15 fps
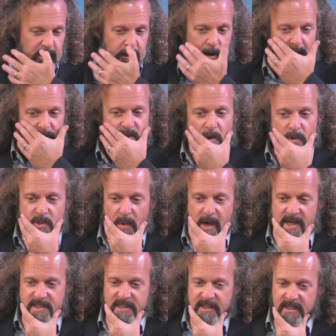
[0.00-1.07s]
Garth's also
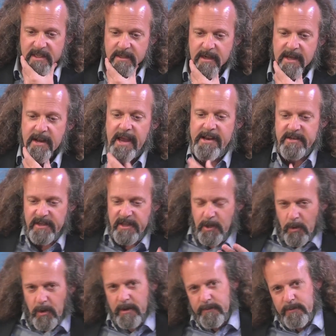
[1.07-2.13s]
asking,
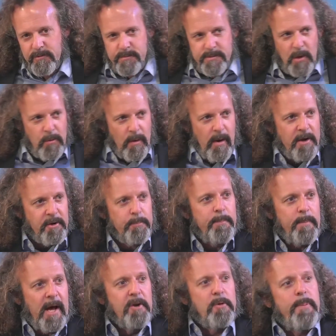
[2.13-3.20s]
so
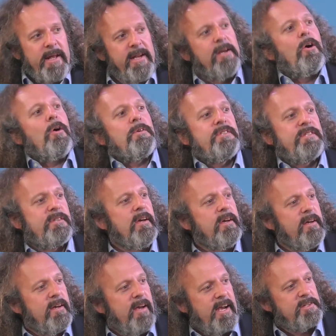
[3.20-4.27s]
underpinning Garth's
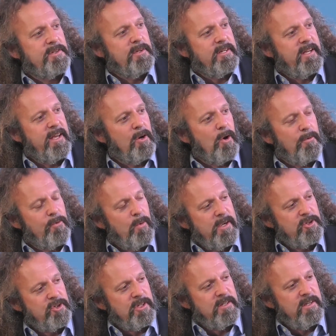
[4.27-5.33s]
excellent kickoff
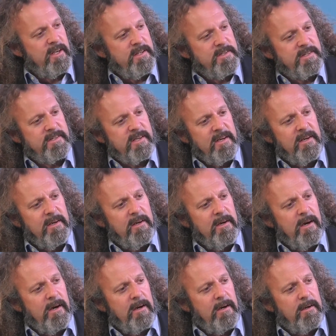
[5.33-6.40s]
question is,
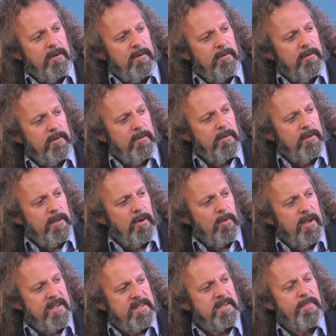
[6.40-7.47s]

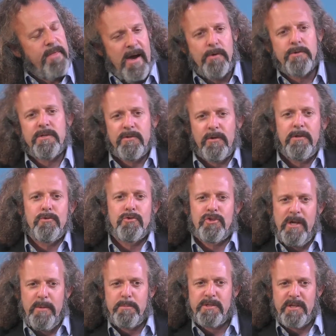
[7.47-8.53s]
is 1,000 little
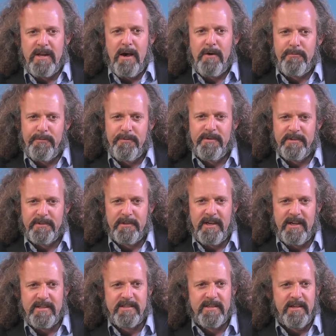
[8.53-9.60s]
ships enough,
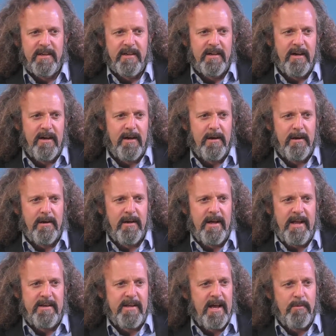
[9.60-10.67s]
right?
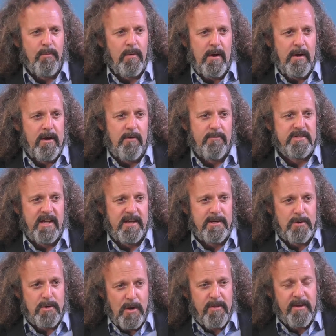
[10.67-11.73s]
And obviously I
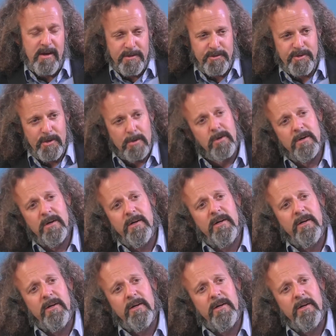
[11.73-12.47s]
don't know the answer.